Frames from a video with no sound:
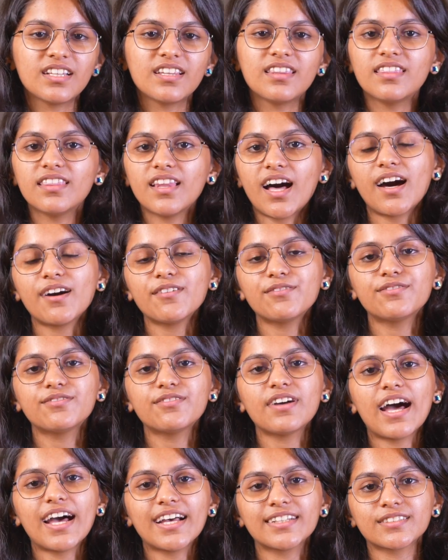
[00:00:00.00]
Love,
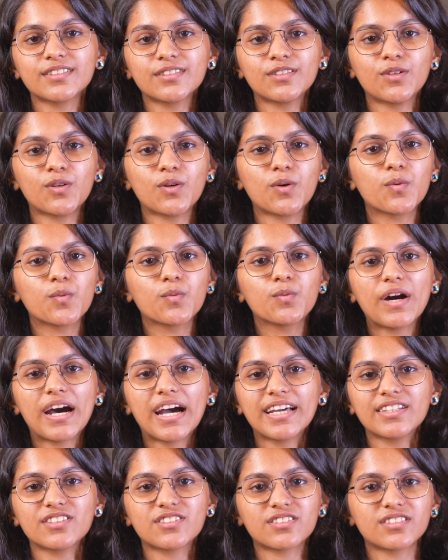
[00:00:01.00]
as you know,
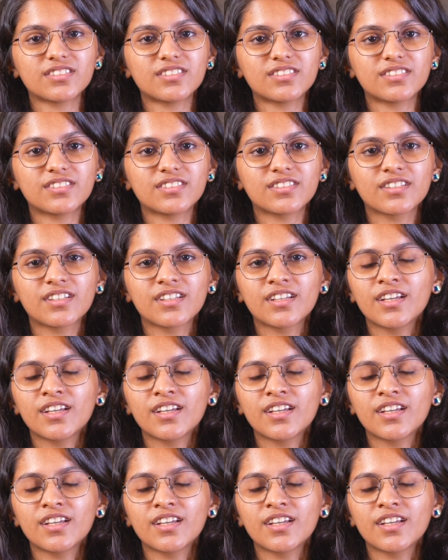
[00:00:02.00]
vanishes.